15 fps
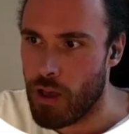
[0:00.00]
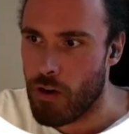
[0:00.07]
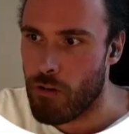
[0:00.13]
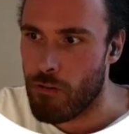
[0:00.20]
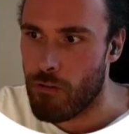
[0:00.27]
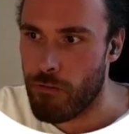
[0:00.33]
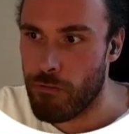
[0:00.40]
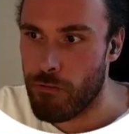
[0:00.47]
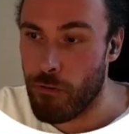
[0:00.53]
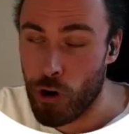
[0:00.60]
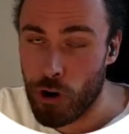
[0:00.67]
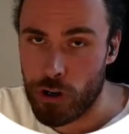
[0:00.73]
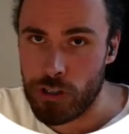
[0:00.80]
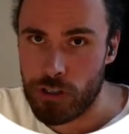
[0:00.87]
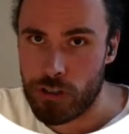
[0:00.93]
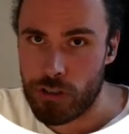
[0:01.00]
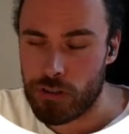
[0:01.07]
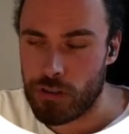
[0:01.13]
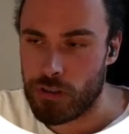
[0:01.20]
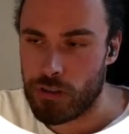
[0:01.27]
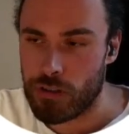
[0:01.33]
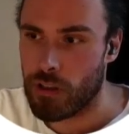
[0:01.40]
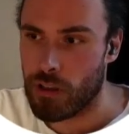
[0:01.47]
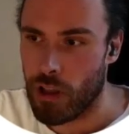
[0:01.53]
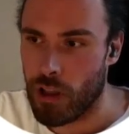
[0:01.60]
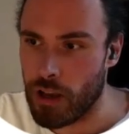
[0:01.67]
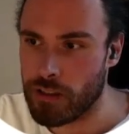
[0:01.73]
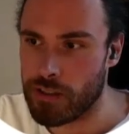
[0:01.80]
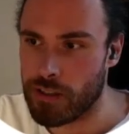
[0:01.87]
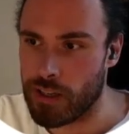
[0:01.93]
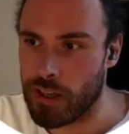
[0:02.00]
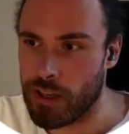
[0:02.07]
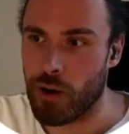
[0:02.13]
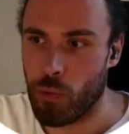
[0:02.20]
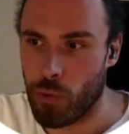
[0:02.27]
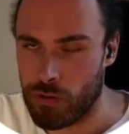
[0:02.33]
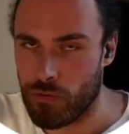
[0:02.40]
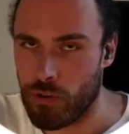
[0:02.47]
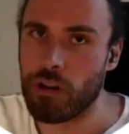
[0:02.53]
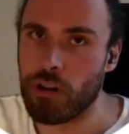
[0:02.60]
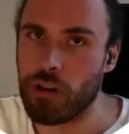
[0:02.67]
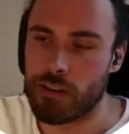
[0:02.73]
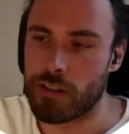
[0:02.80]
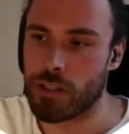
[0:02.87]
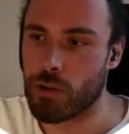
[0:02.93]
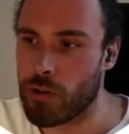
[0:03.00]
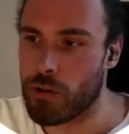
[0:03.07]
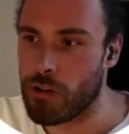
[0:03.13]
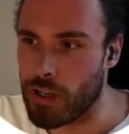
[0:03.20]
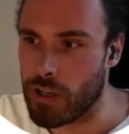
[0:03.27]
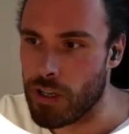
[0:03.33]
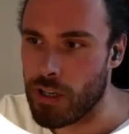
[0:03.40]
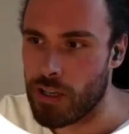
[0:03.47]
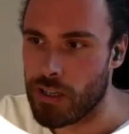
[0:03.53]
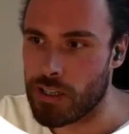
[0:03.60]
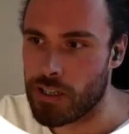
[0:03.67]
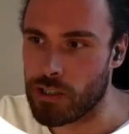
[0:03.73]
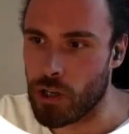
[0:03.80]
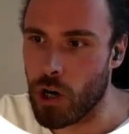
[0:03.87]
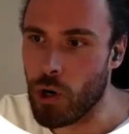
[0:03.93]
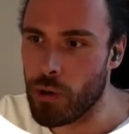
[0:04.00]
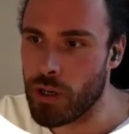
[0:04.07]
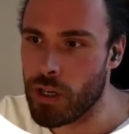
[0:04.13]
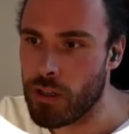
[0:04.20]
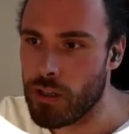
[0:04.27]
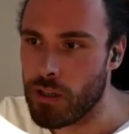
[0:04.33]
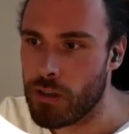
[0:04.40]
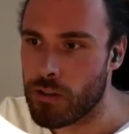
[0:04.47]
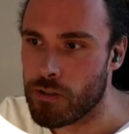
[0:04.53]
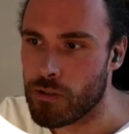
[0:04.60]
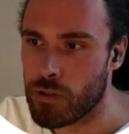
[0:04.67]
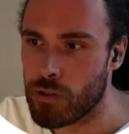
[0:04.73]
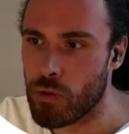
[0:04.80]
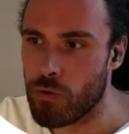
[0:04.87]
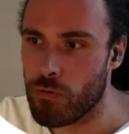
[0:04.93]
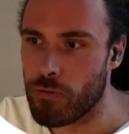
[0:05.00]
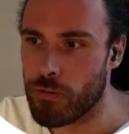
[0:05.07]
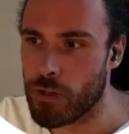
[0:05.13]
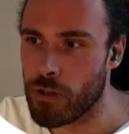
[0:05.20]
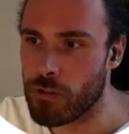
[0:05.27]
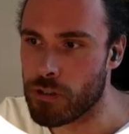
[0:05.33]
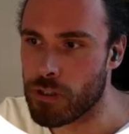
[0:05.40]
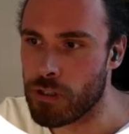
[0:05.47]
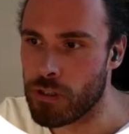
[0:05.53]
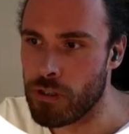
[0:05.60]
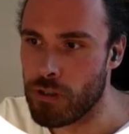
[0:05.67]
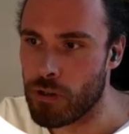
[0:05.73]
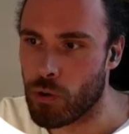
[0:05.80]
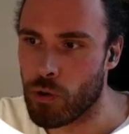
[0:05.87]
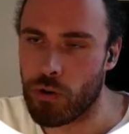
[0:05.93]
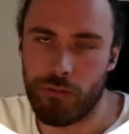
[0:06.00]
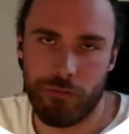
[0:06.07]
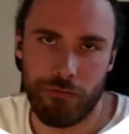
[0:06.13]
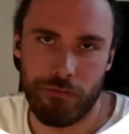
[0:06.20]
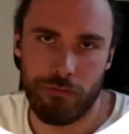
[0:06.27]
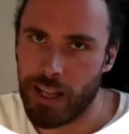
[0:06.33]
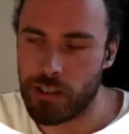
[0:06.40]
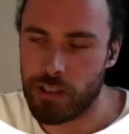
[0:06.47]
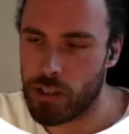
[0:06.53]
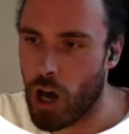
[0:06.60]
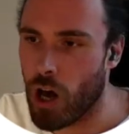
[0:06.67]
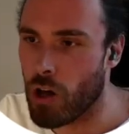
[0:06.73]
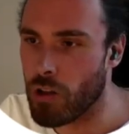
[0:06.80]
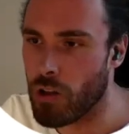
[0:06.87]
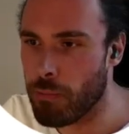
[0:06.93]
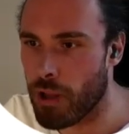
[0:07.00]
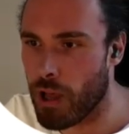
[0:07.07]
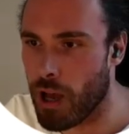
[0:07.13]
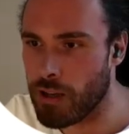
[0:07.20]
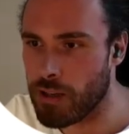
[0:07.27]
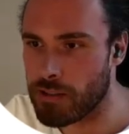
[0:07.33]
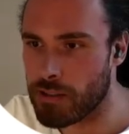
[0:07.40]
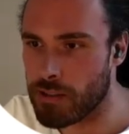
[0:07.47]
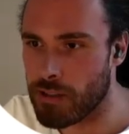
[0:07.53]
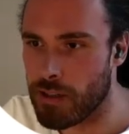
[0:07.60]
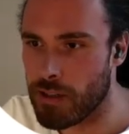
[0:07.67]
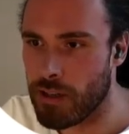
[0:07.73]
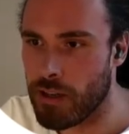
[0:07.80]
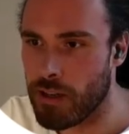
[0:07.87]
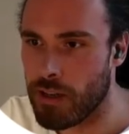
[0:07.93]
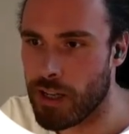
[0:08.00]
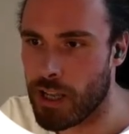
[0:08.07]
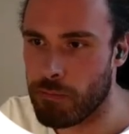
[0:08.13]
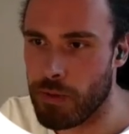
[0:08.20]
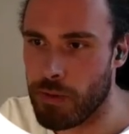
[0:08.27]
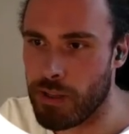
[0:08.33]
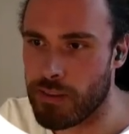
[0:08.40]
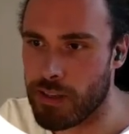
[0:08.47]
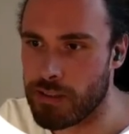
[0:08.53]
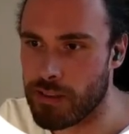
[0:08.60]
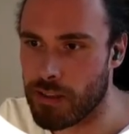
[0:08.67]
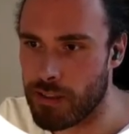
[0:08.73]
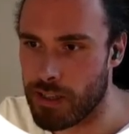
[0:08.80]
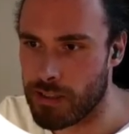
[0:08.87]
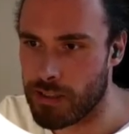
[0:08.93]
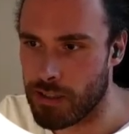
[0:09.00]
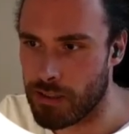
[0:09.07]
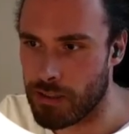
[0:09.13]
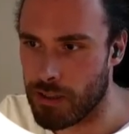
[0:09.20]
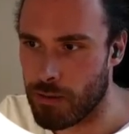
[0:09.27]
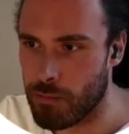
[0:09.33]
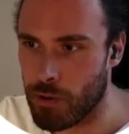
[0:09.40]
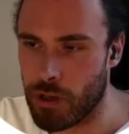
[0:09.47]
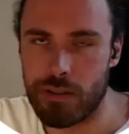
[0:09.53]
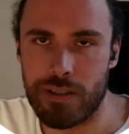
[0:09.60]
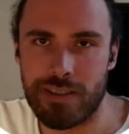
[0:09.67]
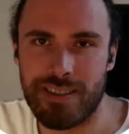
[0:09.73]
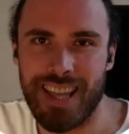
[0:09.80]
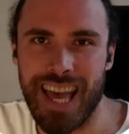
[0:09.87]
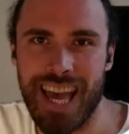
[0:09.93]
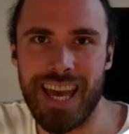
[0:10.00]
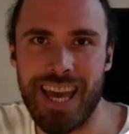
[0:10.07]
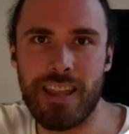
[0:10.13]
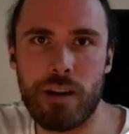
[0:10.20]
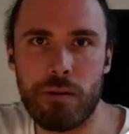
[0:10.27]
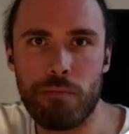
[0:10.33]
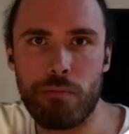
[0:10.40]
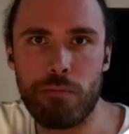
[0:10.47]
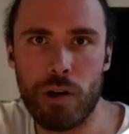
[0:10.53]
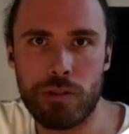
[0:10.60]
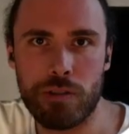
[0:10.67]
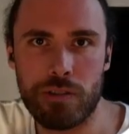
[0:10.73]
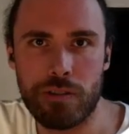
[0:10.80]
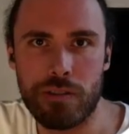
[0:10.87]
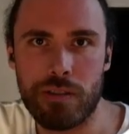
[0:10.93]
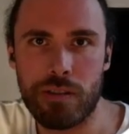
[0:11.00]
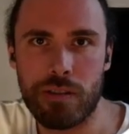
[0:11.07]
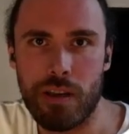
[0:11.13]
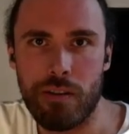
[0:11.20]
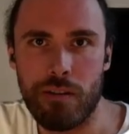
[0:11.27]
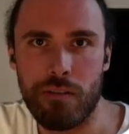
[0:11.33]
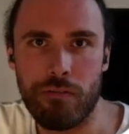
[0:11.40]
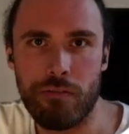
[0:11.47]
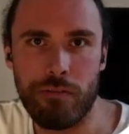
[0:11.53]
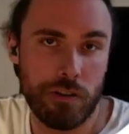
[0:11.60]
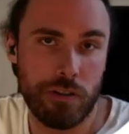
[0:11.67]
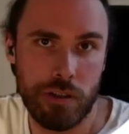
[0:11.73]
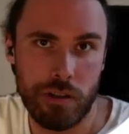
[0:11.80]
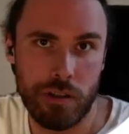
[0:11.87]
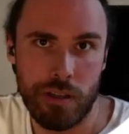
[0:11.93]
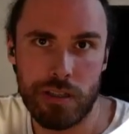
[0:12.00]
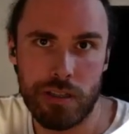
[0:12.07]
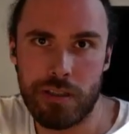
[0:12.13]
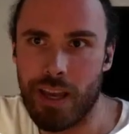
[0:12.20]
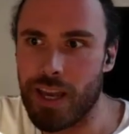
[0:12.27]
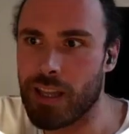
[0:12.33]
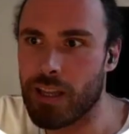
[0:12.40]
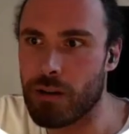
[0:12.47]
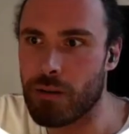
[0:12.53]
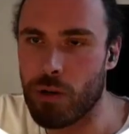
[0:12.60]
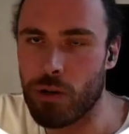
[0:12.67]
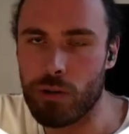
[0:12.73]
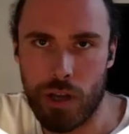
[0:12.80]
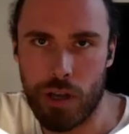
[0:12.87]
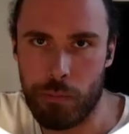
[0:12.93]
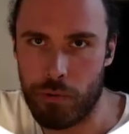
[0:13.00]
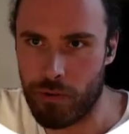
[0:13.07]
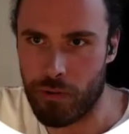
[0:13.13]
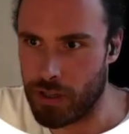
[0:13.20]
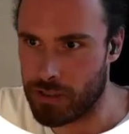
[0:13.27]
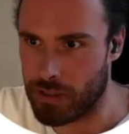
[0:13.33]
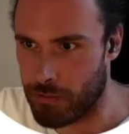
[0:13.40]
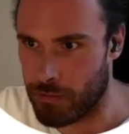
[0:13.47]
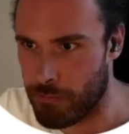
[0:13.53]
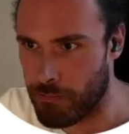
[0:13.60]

First, Logseq, when running this query, is going to filter or fetch all the blocks that meet this condition, because it's the innermost function. It's the innermost operation.